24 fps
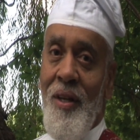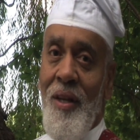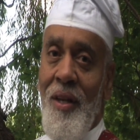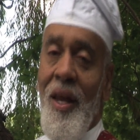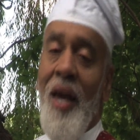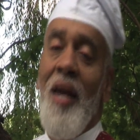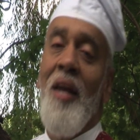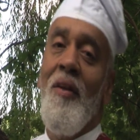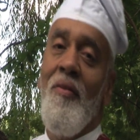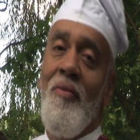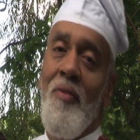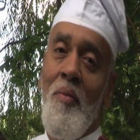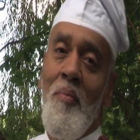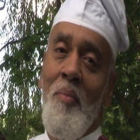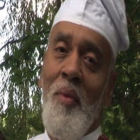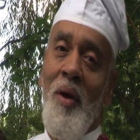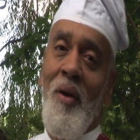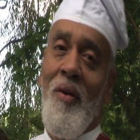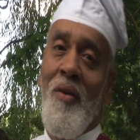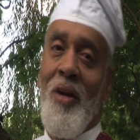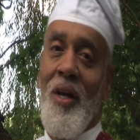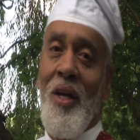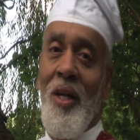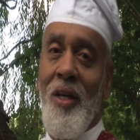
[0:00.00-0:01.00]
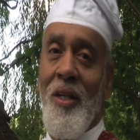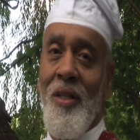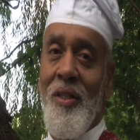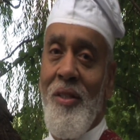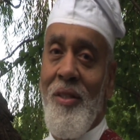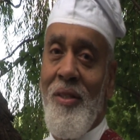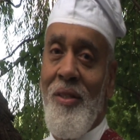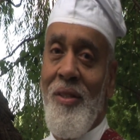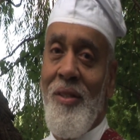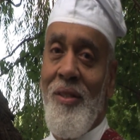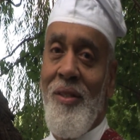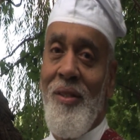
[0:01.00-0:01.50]
Native Americans,
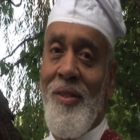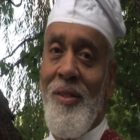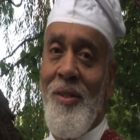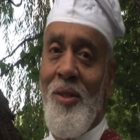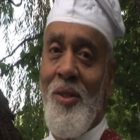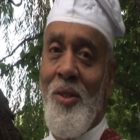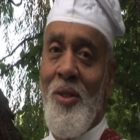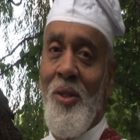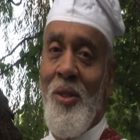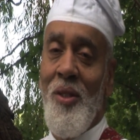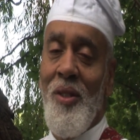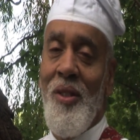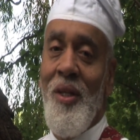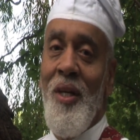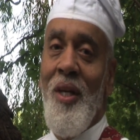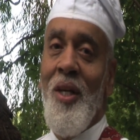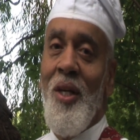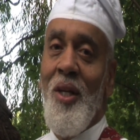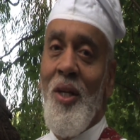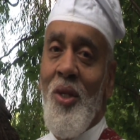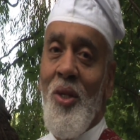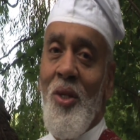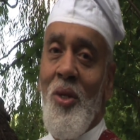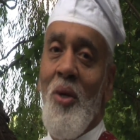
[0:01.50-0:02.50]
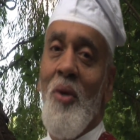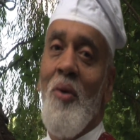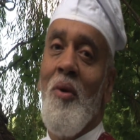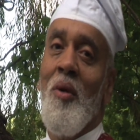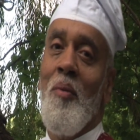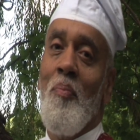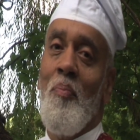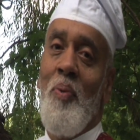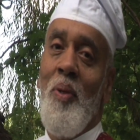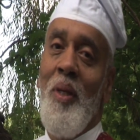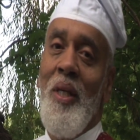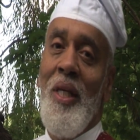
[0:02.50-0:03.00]

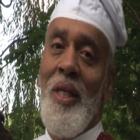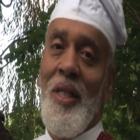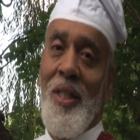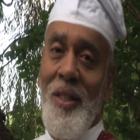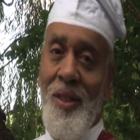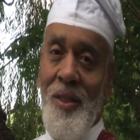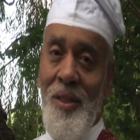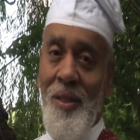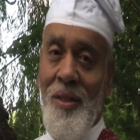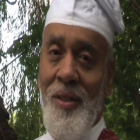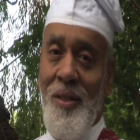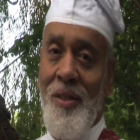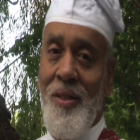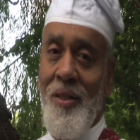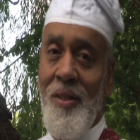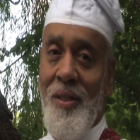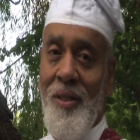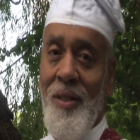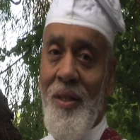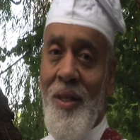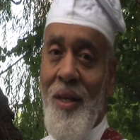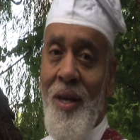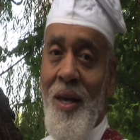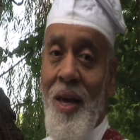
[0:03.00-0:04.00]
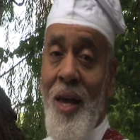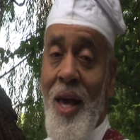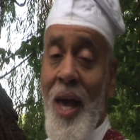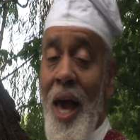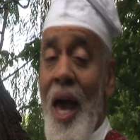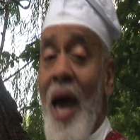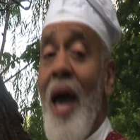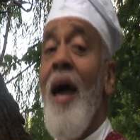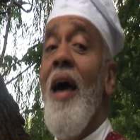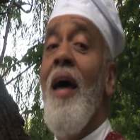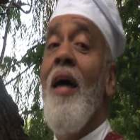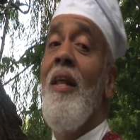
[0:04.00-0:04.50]
Europeans,
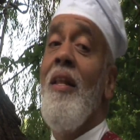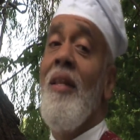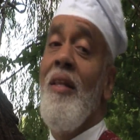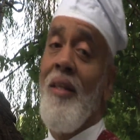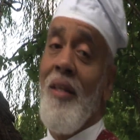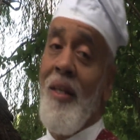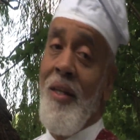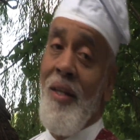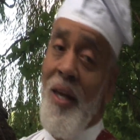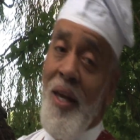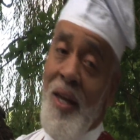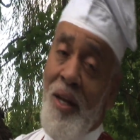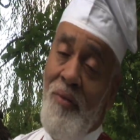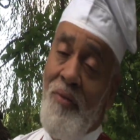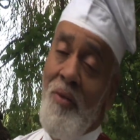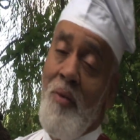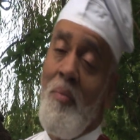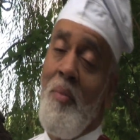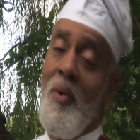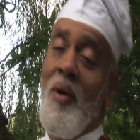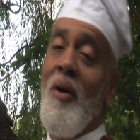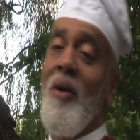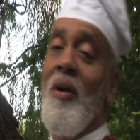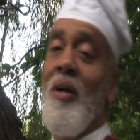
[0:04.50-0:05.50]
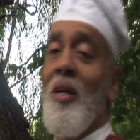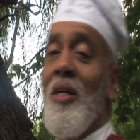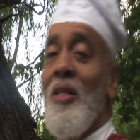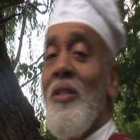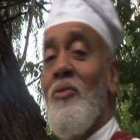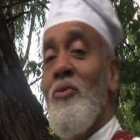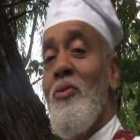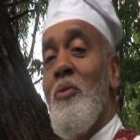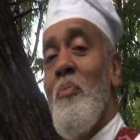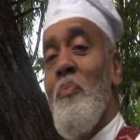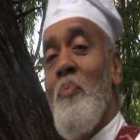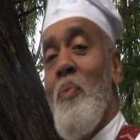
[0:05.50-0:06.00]
and the Native
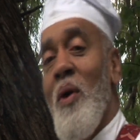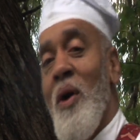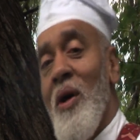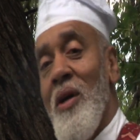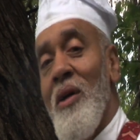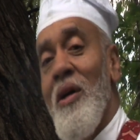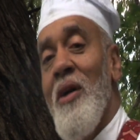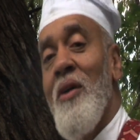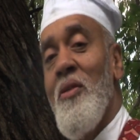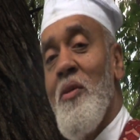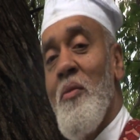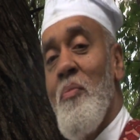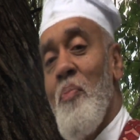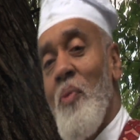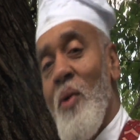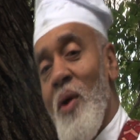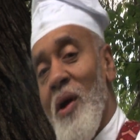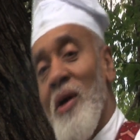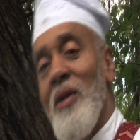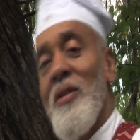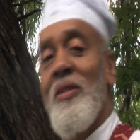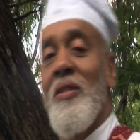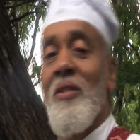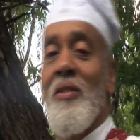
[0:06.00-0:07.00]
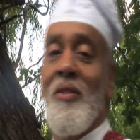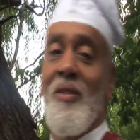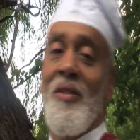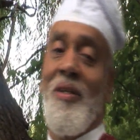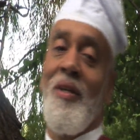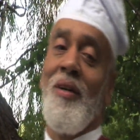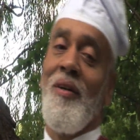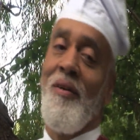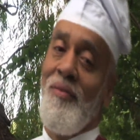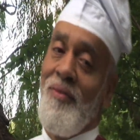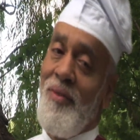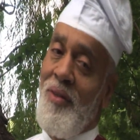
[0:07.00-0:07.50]
Americans from other parts
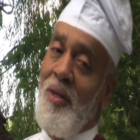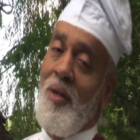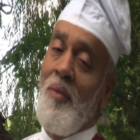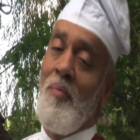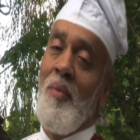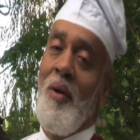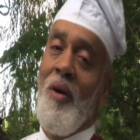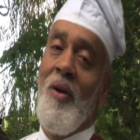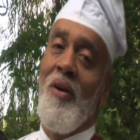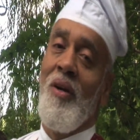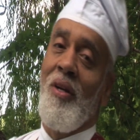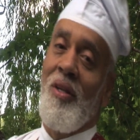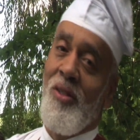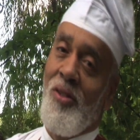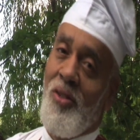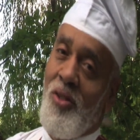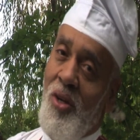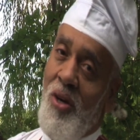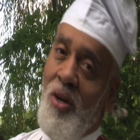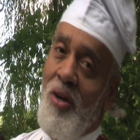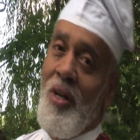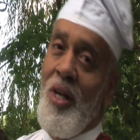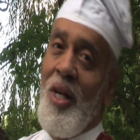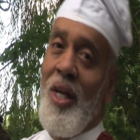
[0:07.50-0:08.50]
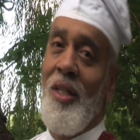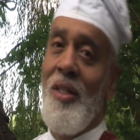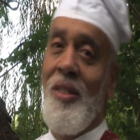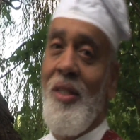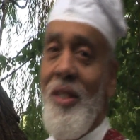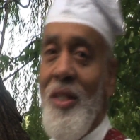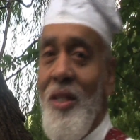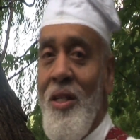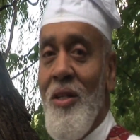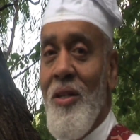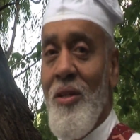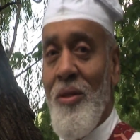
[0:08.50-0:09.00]
of the Americas called
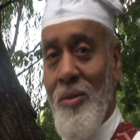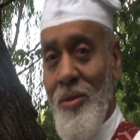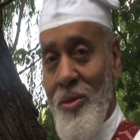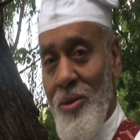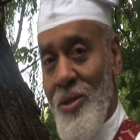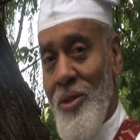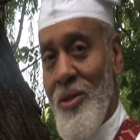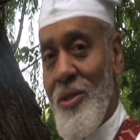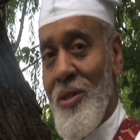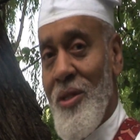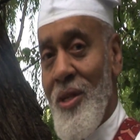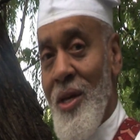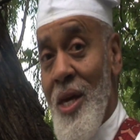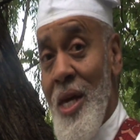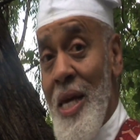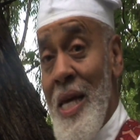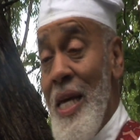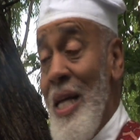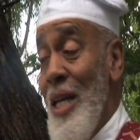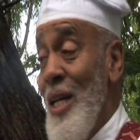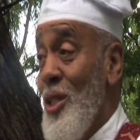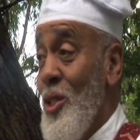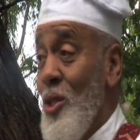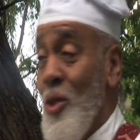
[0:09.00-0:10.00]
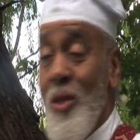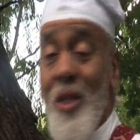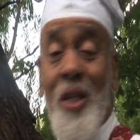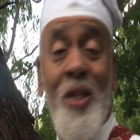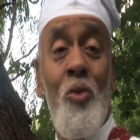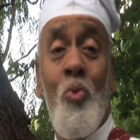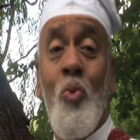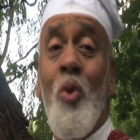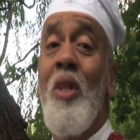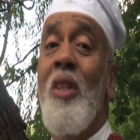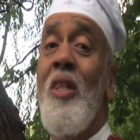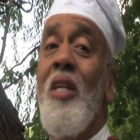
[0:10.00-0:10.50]
Latinos. So
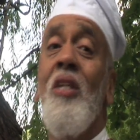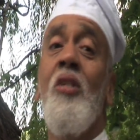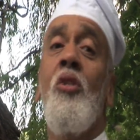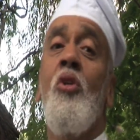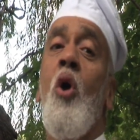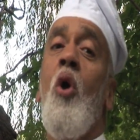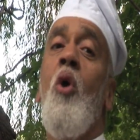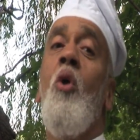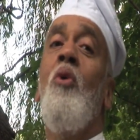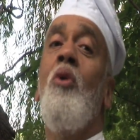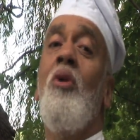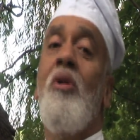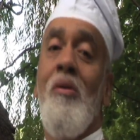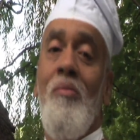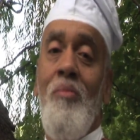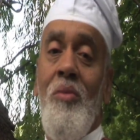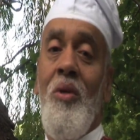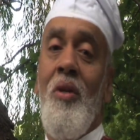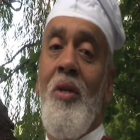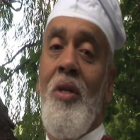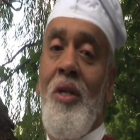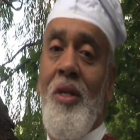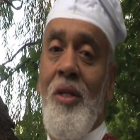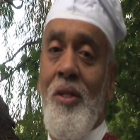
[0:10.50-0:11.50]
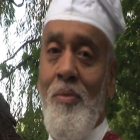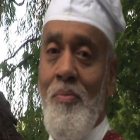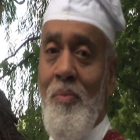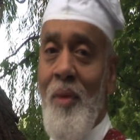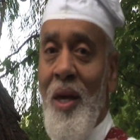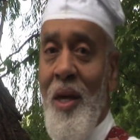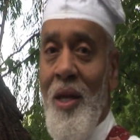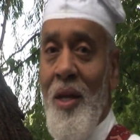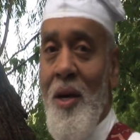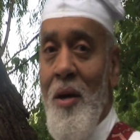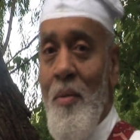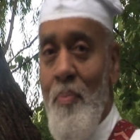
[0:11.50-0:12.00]
that's what this whole community is
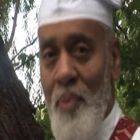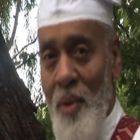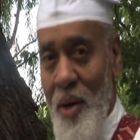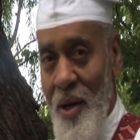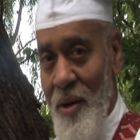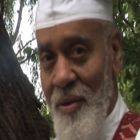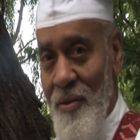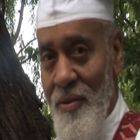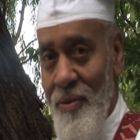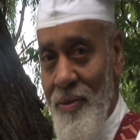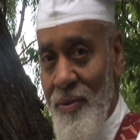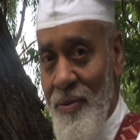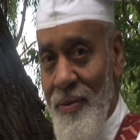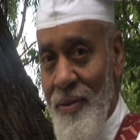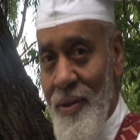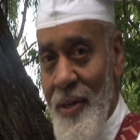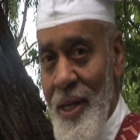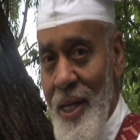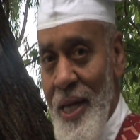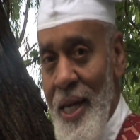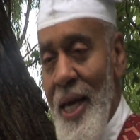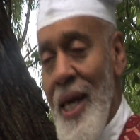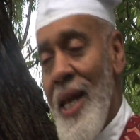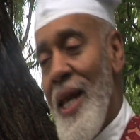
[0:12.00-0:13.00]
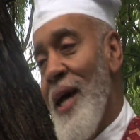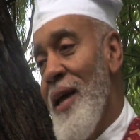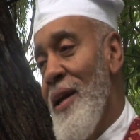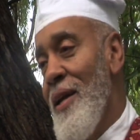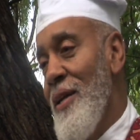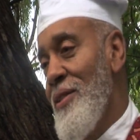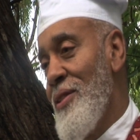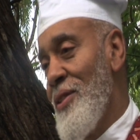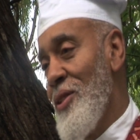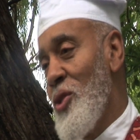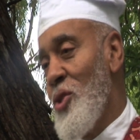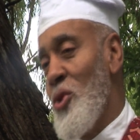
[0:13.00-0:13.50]
made up of. Now
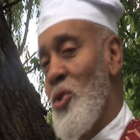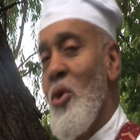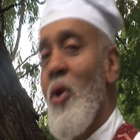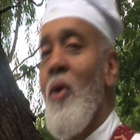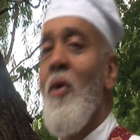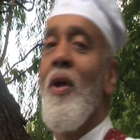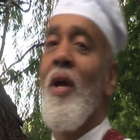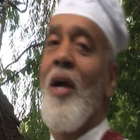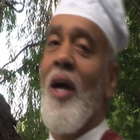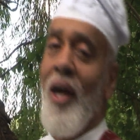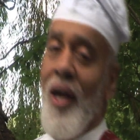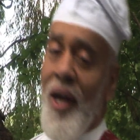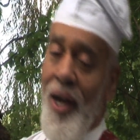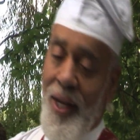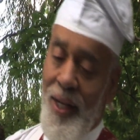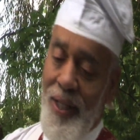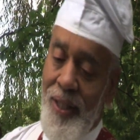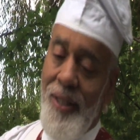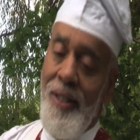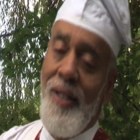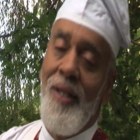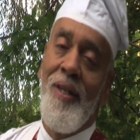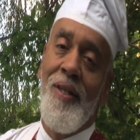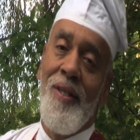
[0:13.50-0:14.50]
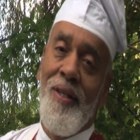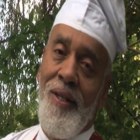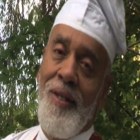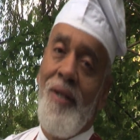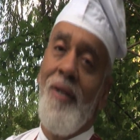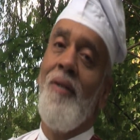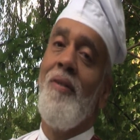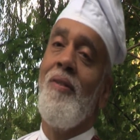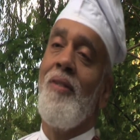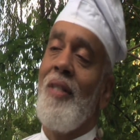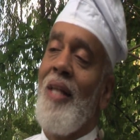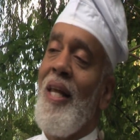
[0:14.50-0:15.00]
there's a story I gotta tell you. It
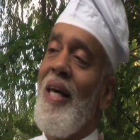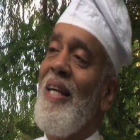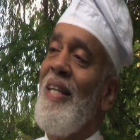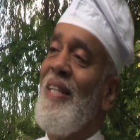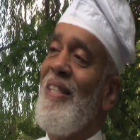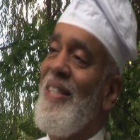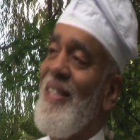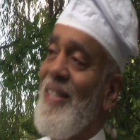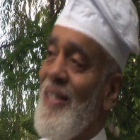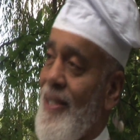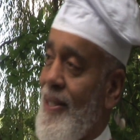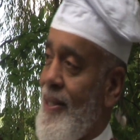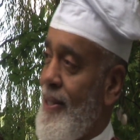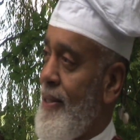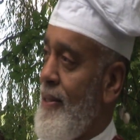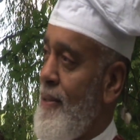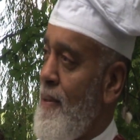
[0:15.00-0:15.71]
goes like this.